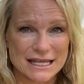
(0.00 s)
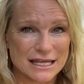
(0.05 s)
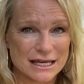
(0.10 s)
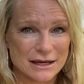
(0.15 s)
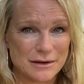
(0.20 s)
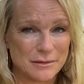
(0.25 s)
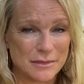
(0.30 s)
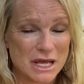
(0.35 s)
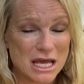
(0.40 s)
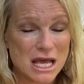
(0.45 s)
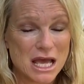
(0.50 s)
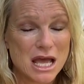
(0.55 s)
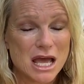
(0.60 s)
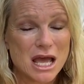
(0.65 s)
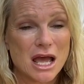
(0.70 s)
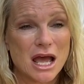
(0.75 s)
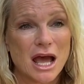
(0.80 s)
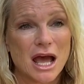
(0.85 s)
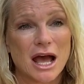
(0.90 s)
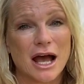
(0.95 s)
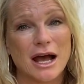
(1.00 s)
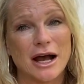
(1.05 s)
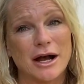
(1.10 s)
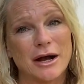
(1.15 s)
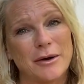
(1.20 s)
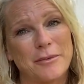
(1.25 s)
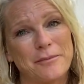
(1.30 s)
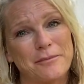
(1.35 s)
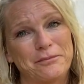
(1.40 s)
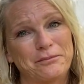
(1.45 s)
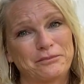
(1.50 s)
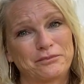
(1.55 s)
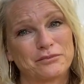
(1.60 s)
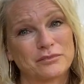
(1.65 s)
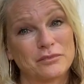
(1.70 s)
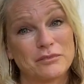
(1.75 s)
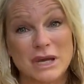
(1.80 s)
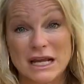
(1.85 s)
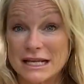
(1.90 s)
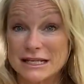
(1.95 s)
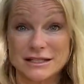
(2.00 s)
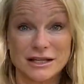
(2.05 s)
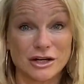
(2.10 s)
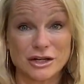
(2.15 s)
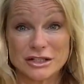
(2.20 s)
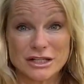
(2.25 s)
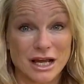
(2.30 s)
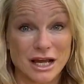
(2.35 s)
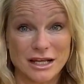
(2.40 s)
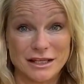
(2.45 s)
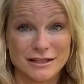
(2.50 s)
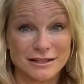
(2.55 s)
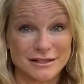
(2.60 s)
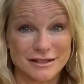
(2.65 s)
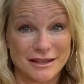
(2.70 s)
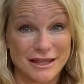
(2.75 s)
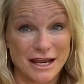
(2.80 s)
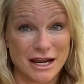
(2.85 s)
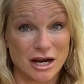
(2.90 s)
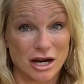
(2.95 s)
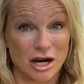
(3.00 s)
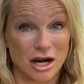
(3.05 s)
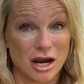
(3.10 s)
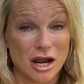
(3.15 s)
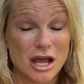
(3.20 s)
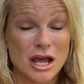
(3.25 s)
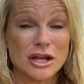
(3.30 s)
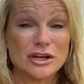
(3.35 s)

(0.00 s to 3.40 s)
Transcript: them because there are tons there.